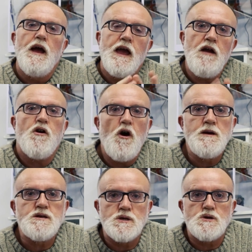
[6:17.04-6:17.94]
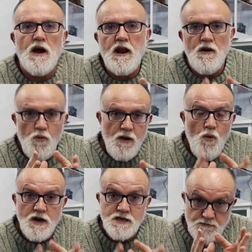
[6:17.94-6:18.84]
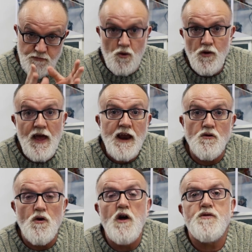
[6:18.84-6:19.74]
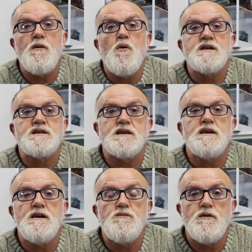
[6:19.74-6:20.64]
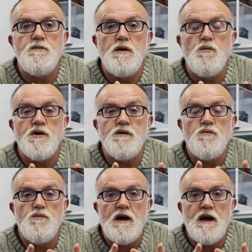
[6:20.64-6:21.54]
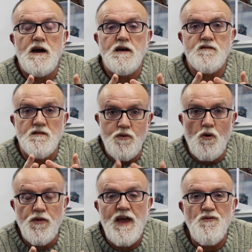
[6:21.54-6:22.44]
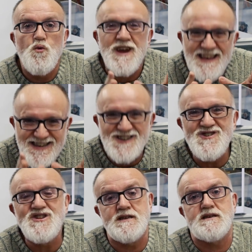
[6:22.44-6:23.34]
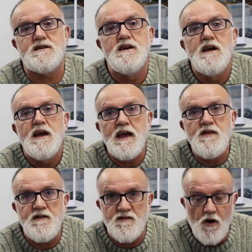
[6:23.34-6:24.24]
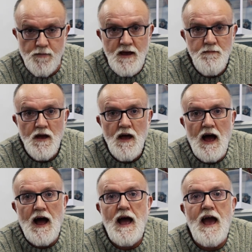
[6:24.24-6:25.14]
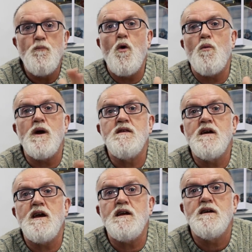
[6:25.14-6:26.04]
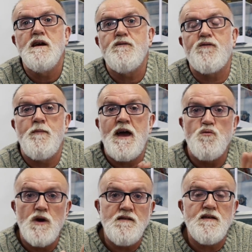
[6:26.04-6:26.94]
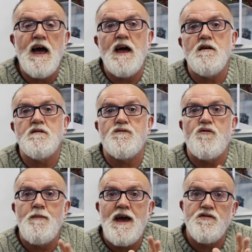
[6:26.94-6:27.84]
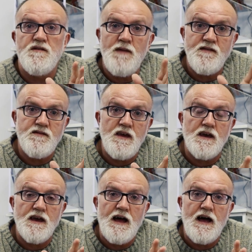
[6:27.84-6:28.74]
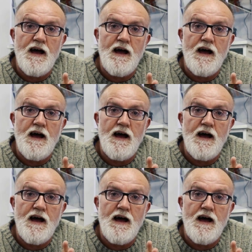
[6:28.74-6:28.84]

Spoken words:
here at Hobbies Australia, we want to support that growth. We want to support that resurgence in this hobby. And what we need from our retailers, from our domestic